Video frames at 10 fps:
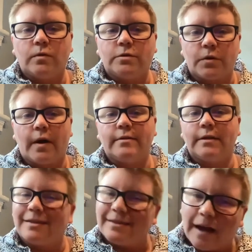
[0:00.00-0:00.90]
So I
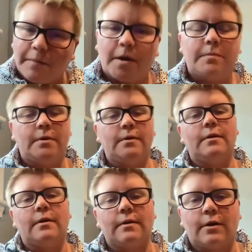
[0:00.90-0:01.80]
think that might be
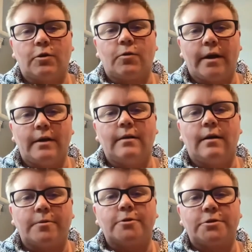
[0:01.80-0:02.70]
a great
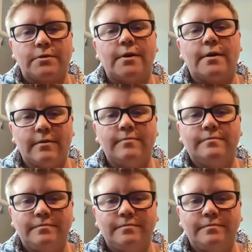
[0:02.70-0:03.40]
opportunity.